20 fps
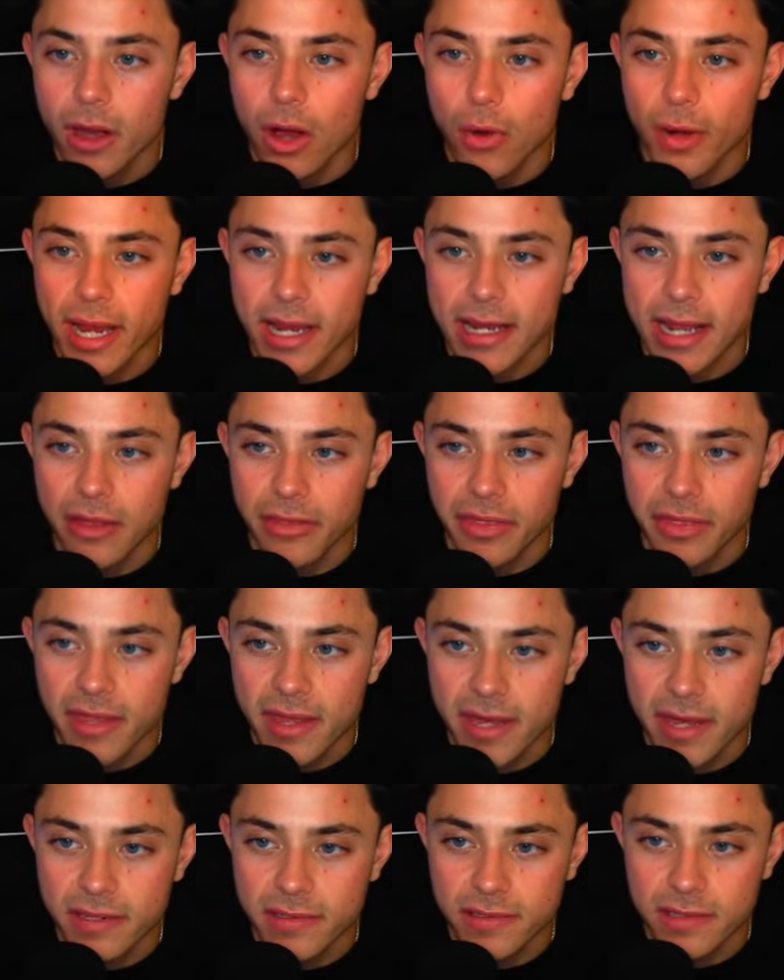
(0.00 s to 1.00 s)
Okay, now
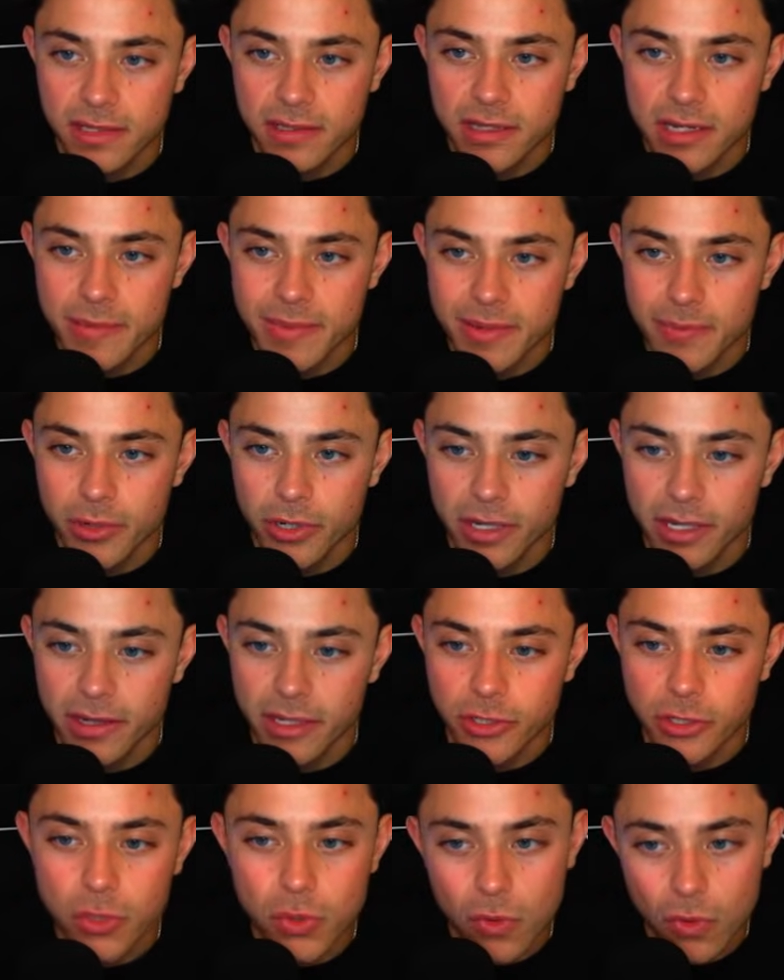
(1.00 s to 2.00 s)
this is going to be put in
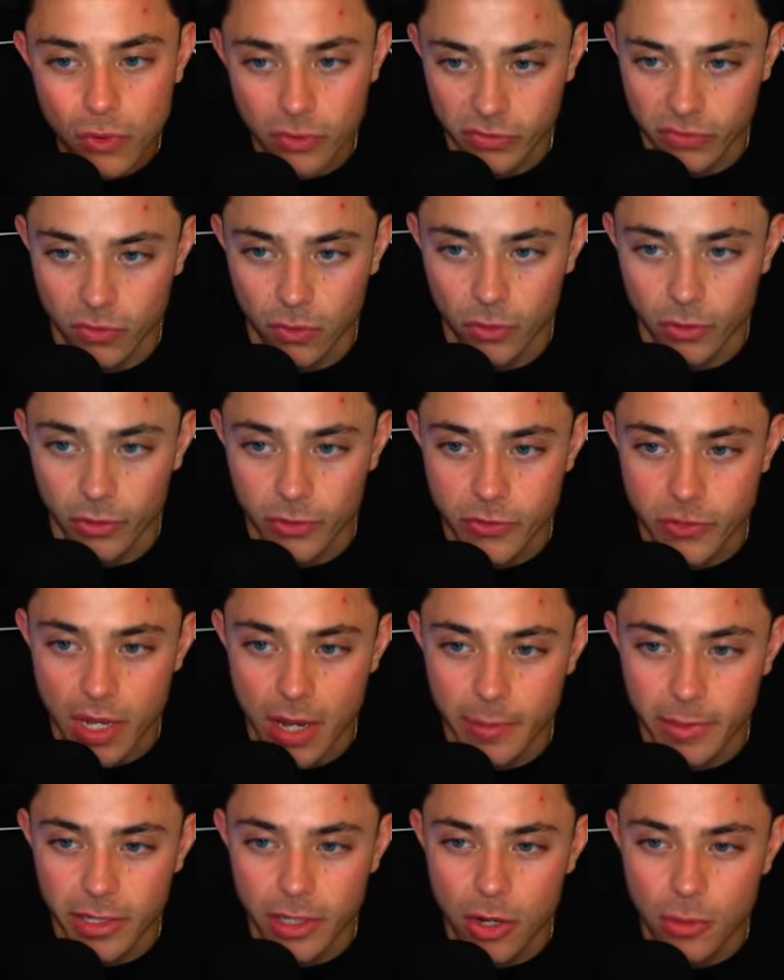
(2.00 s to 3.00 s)
the tools folder. So
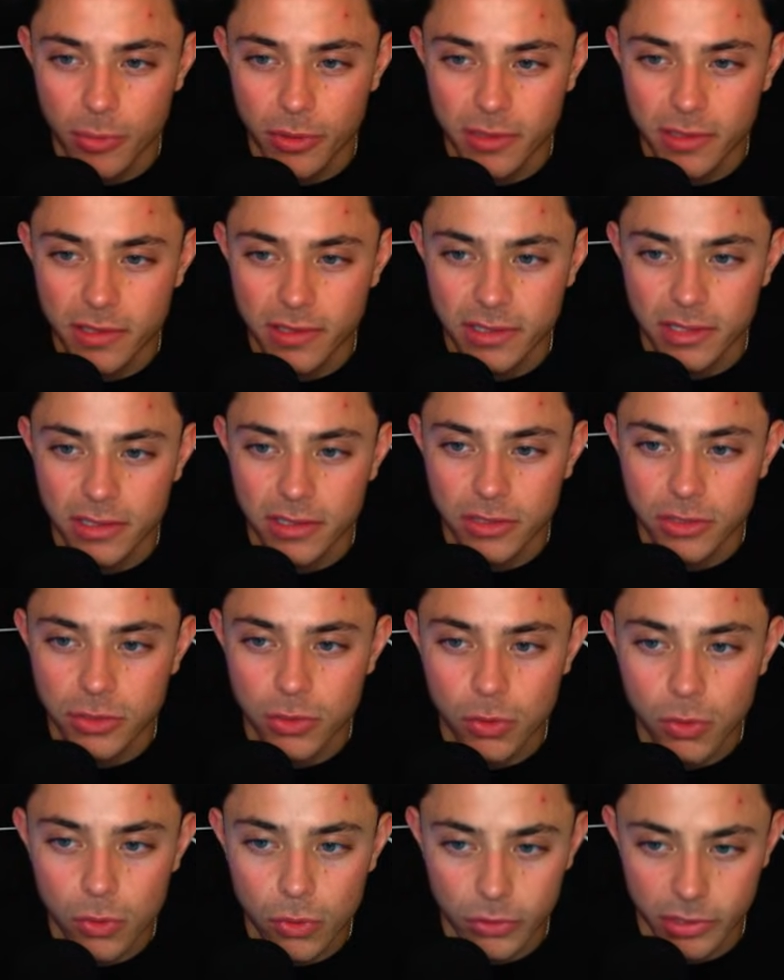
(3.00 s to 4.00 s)
I'm going to go put this in the
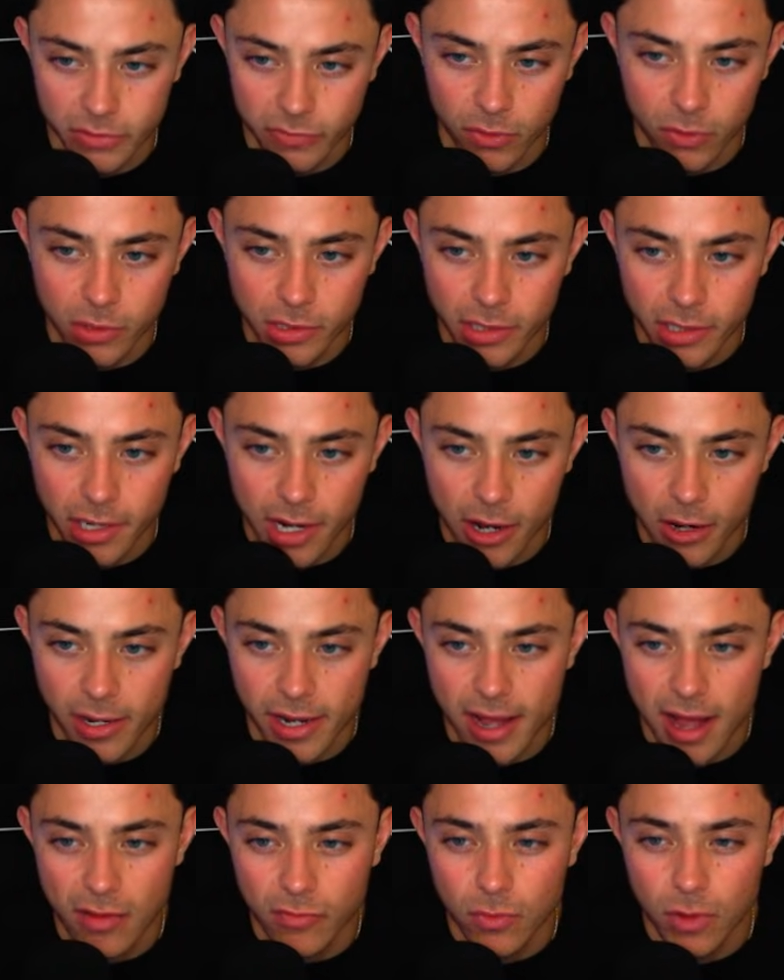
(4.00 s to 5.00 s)
tools folder. I already
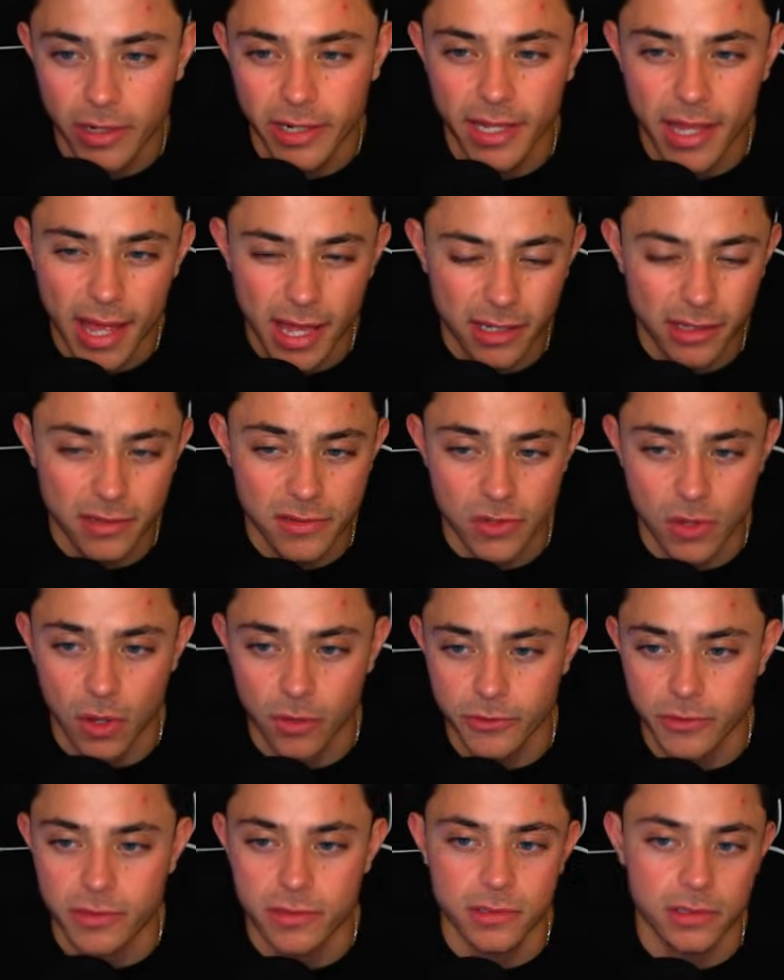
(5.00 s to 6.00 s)
have one again, so
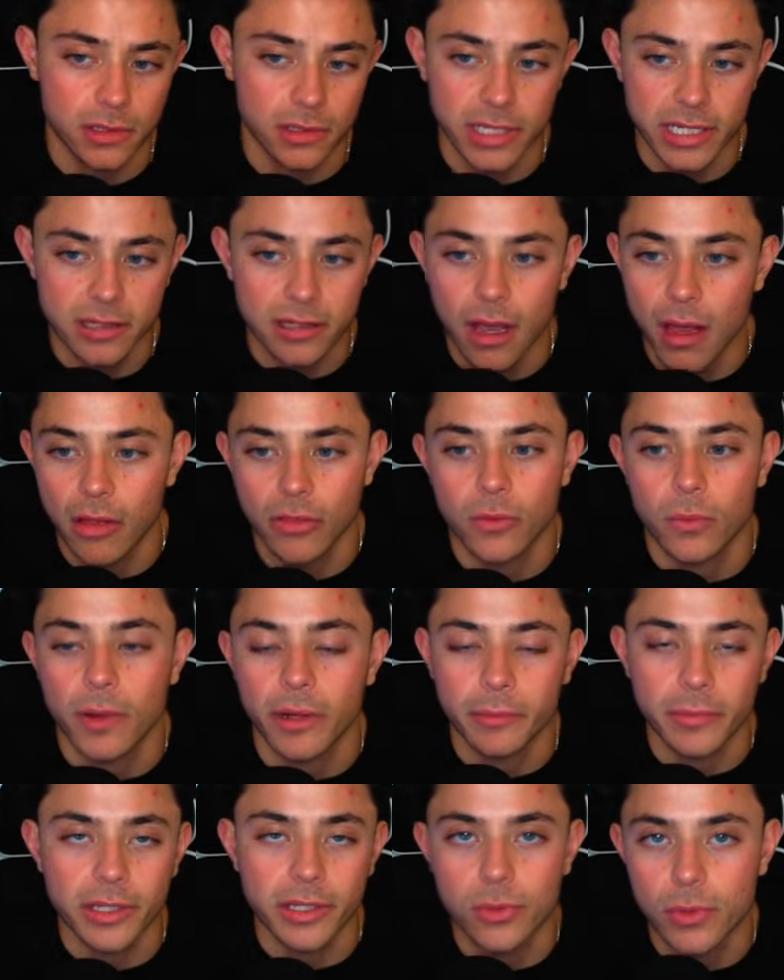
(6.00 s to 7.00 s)
I'll just delete the other
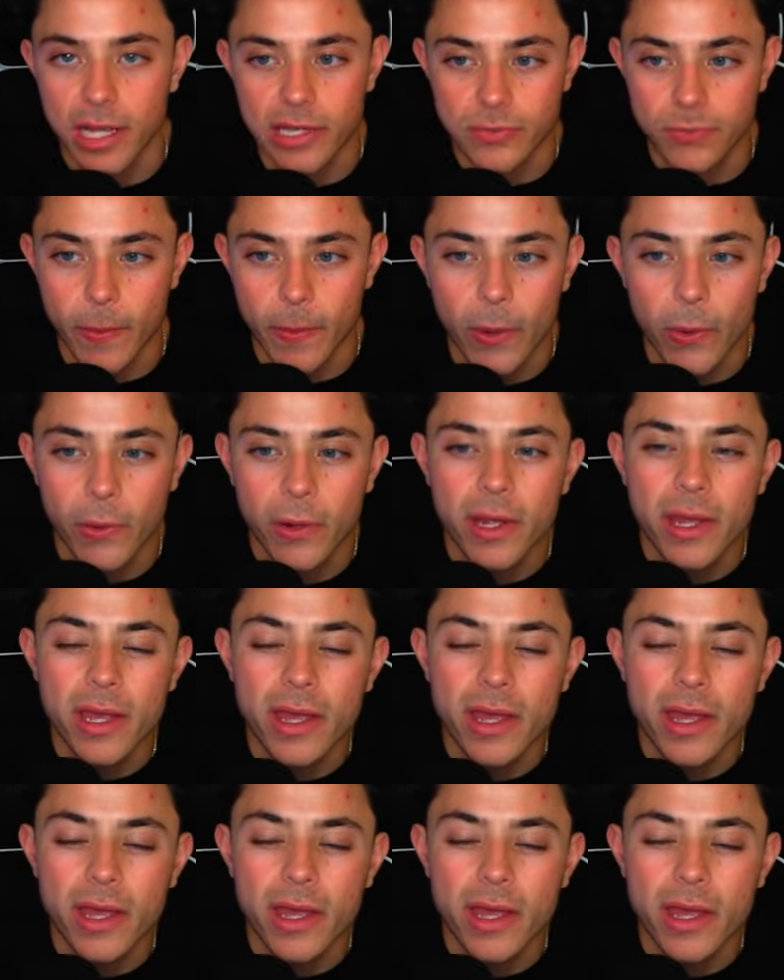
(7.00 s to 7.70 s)
one, but you guys won't.